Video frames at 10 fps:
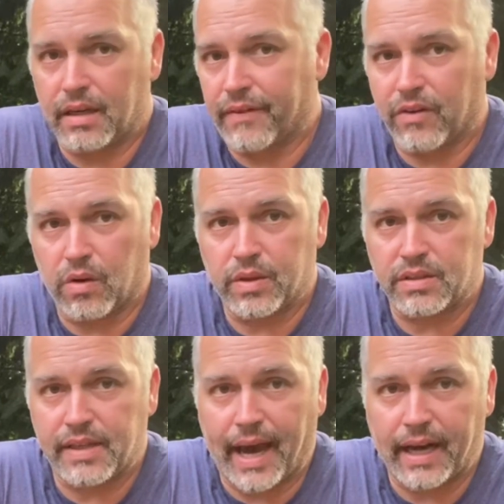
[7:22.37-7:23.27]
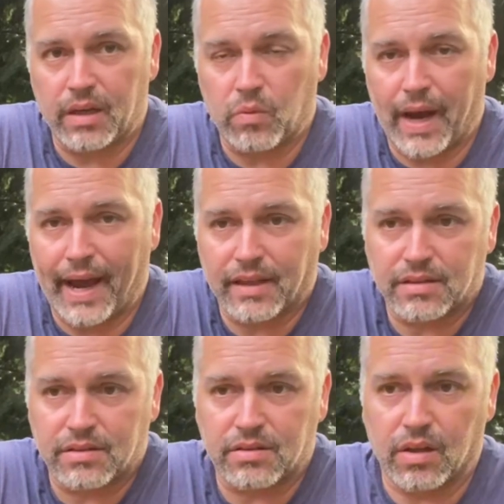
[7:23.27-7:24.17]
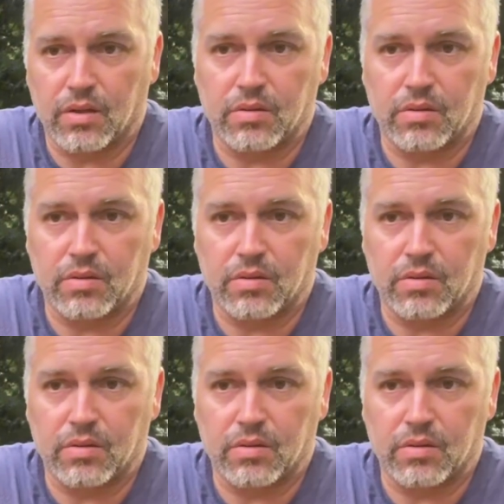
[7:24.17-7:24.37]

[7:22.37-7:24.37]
I've always dyed and waxed, so